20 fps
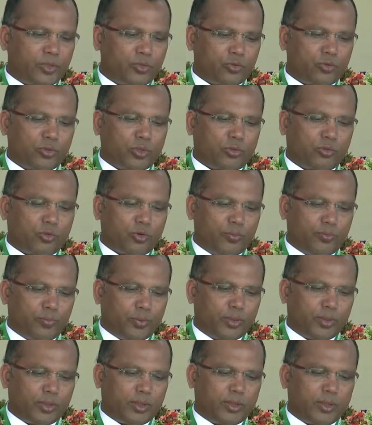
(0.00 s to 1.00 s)
Sugar Group,
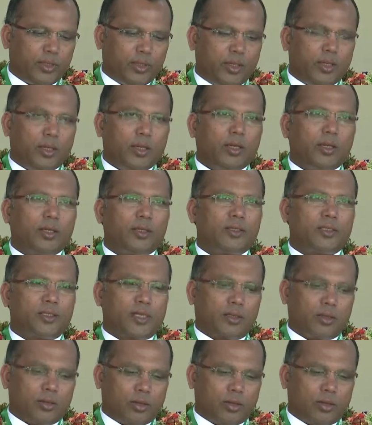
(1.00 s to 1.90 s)
it is an